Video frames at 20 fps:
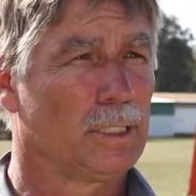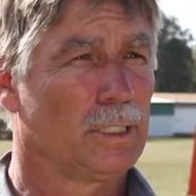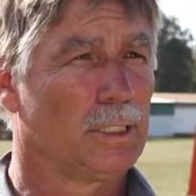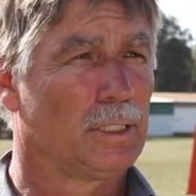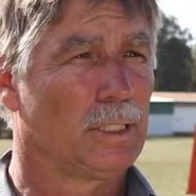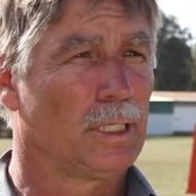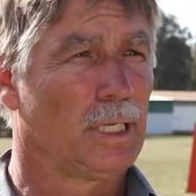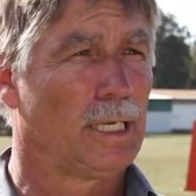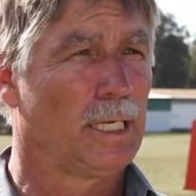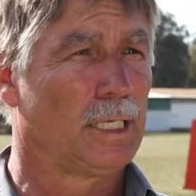
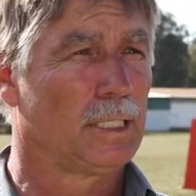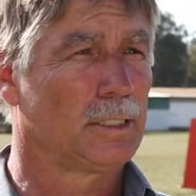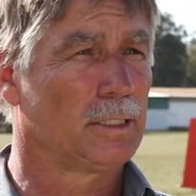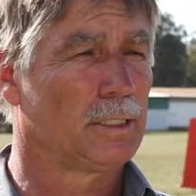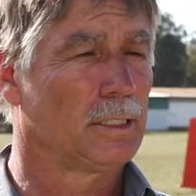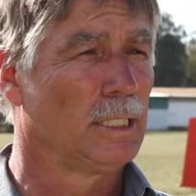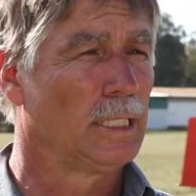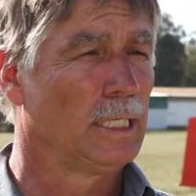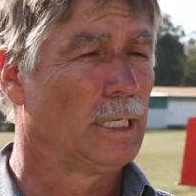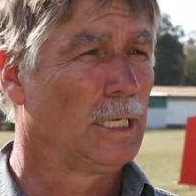in the
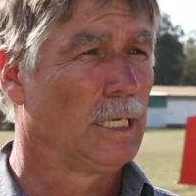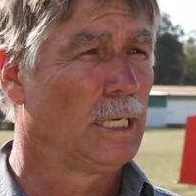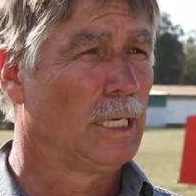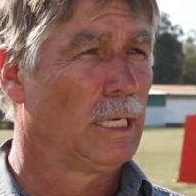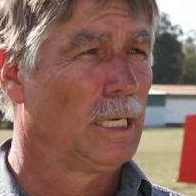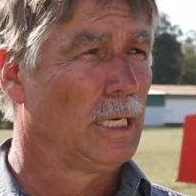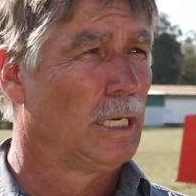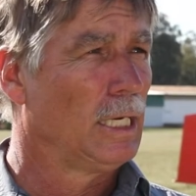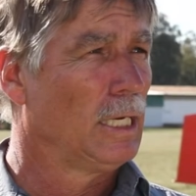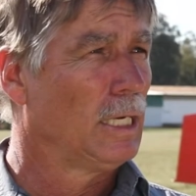late
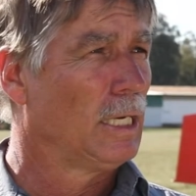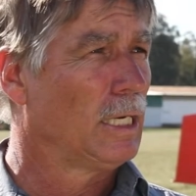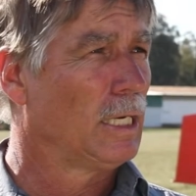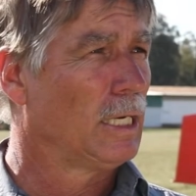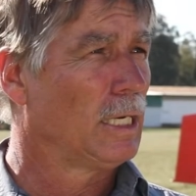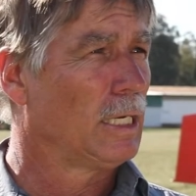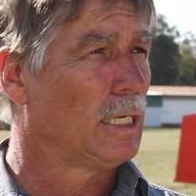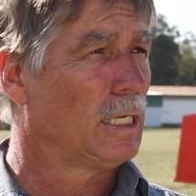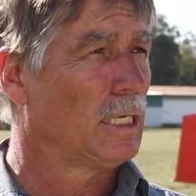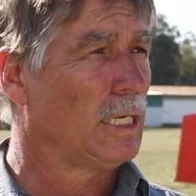
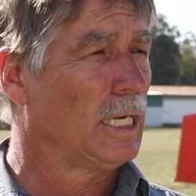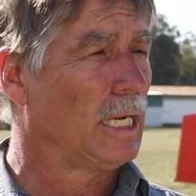uh,